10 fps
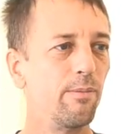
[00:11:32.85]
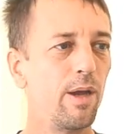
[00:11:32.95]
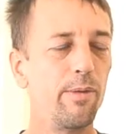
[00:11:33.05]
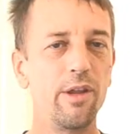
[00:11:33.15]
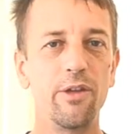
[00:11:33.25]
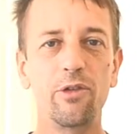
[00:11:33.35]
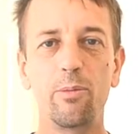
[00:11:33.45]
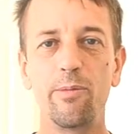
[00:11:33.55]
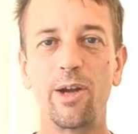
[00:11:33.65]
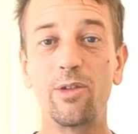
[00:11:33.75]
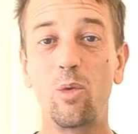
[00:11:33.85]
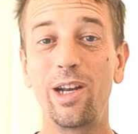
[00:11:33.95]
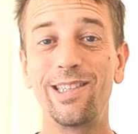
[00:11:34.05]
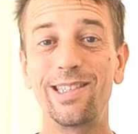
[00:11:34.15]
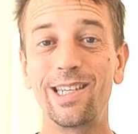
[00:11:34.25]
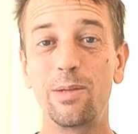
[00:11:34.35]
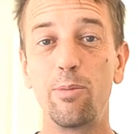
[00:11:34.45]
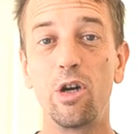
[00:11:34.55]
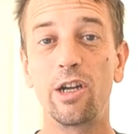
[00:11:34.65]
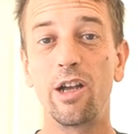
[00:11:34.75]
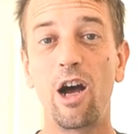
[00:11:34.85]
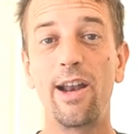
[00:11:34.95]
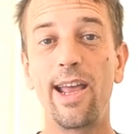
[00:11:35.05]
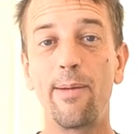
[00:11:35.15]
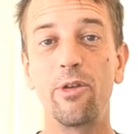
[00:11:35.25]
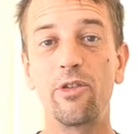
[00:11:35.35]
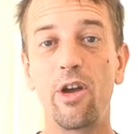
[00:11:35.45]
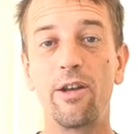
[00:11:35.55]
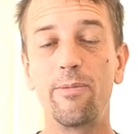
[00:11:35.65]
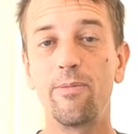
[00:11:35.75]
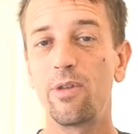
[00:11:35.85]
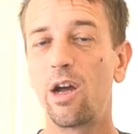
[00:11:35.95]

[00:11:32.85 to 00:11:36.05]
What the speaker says: Maybe this will be my 26th book on Amazon